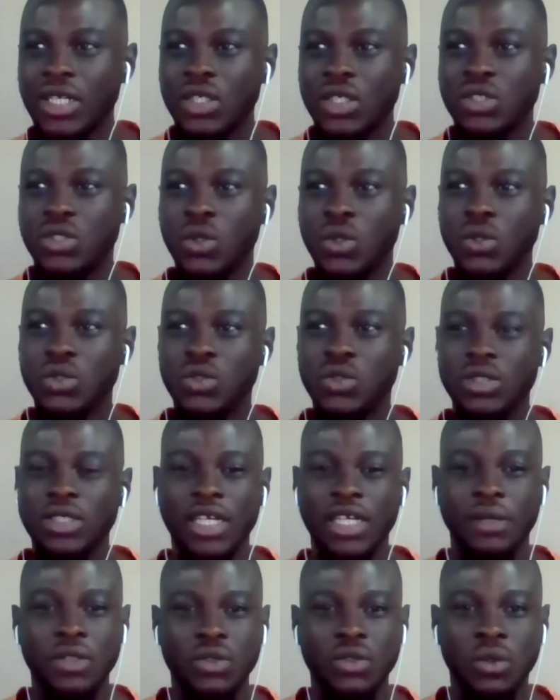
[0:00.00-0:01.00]
So
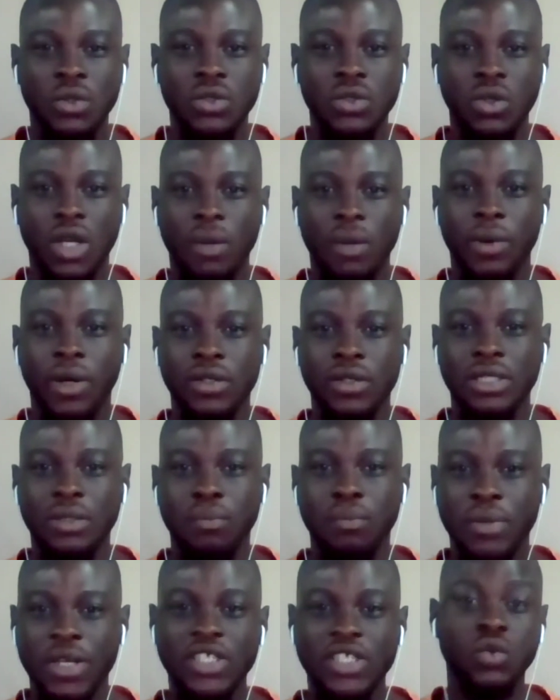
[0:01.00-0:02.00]
today I just want to talk about the
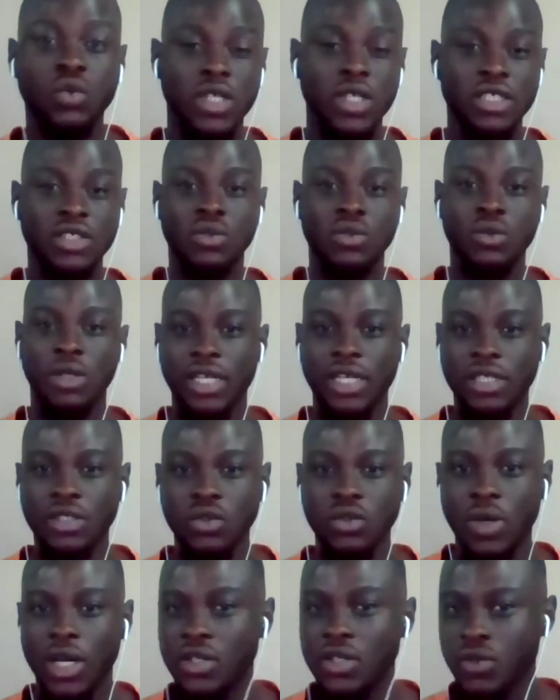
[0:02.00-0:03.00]
best ways to learn
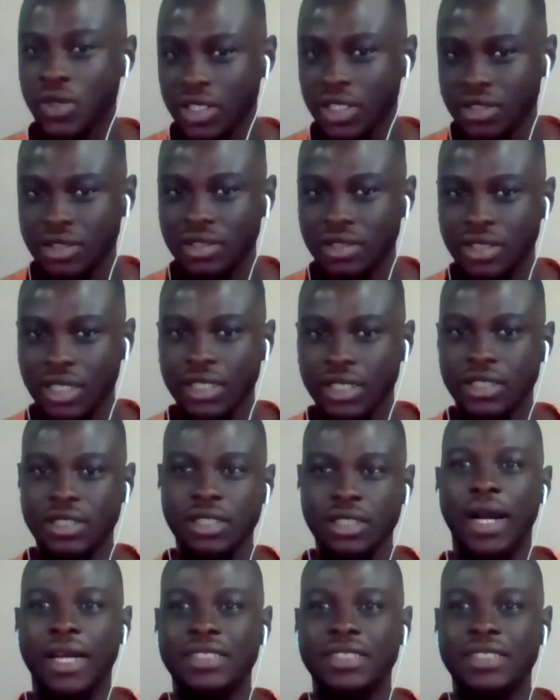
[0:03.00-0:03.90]
UI UX design.